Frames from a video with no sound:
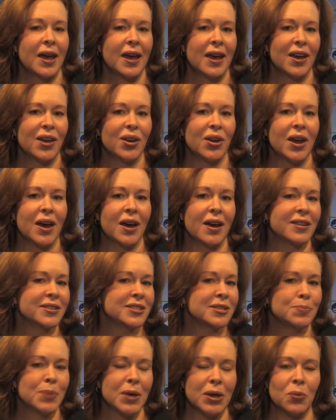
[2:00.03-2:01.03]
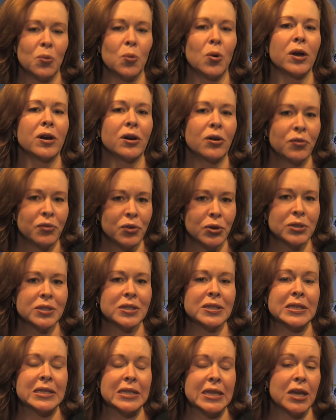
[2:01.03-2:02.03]
And uh, it's been wonderful
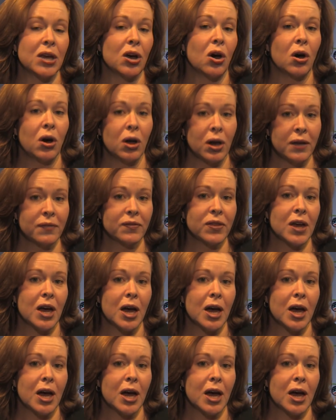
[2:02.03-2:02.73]
to see all of the